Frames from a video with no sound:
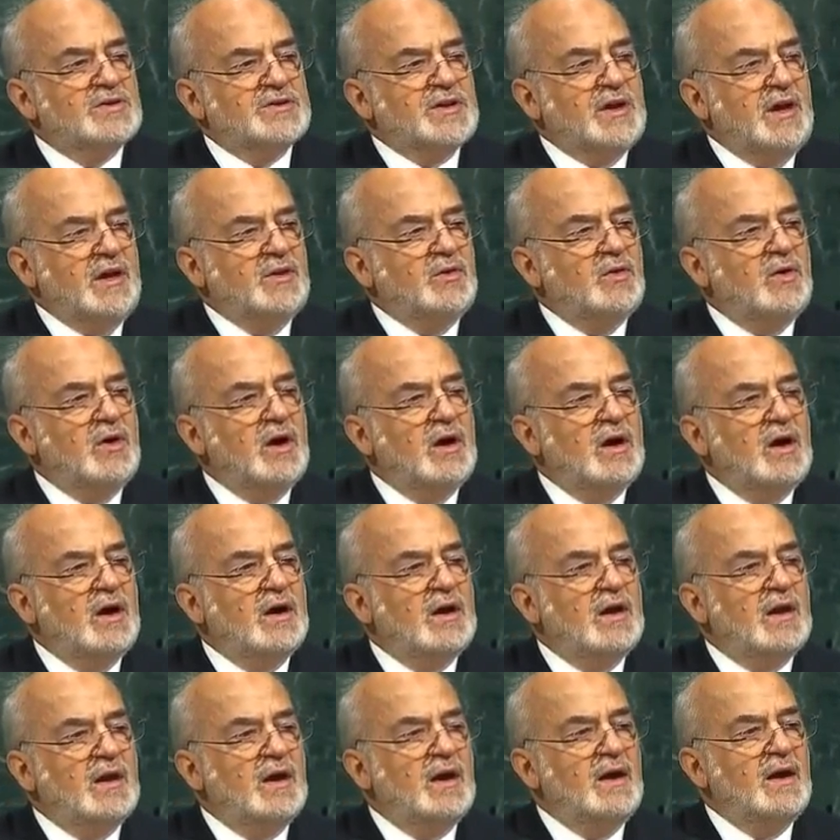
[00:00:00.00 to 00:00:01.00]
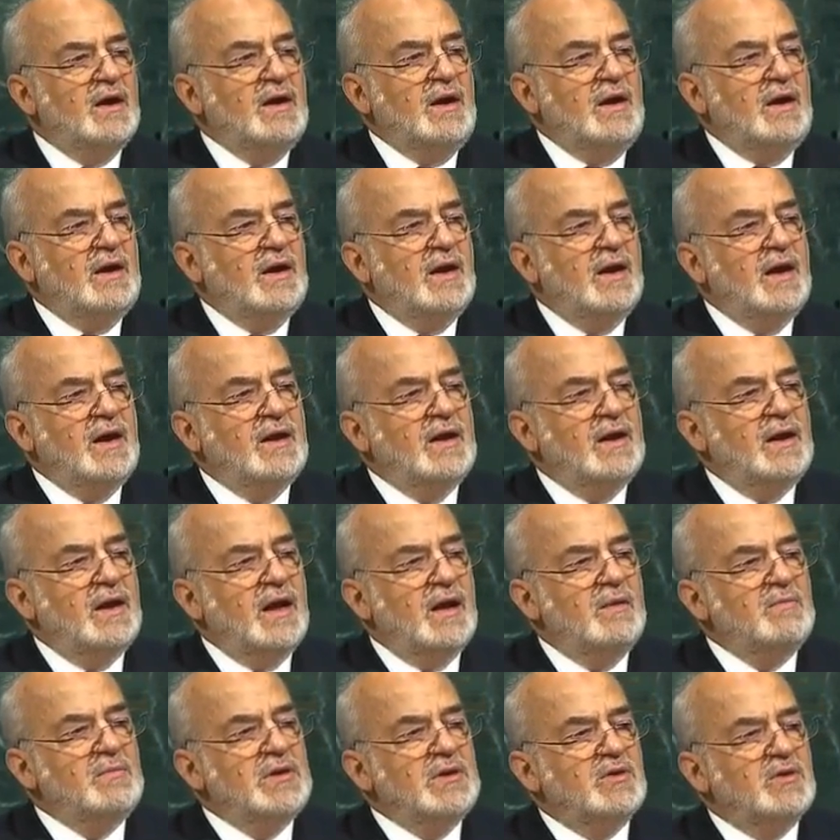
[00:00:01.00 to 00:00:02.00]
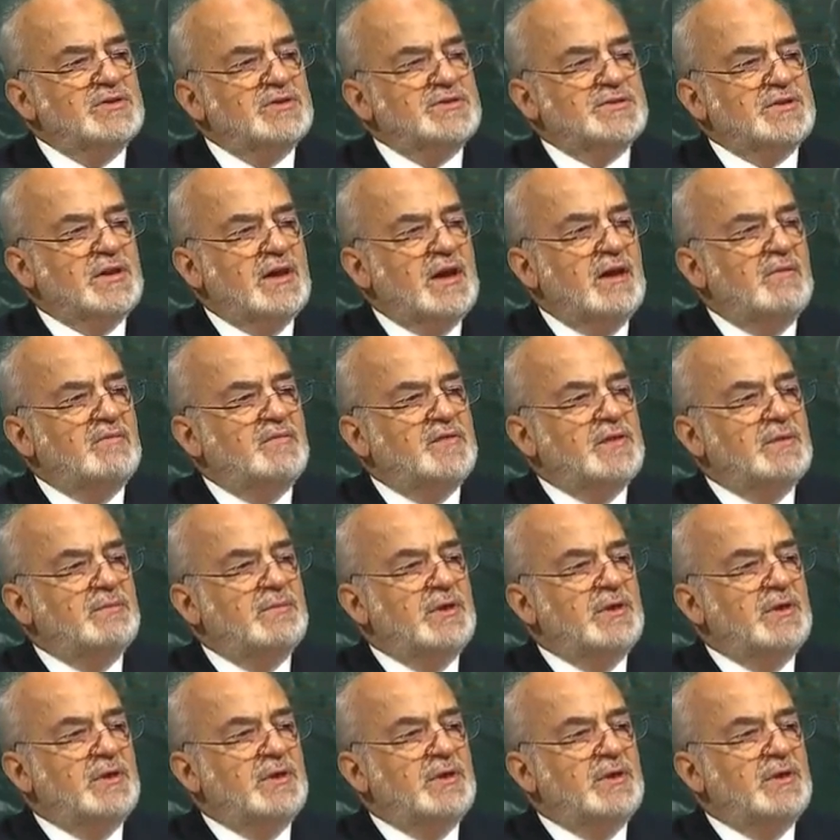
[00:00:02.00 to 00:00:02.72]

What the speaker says: The government of Iraq has made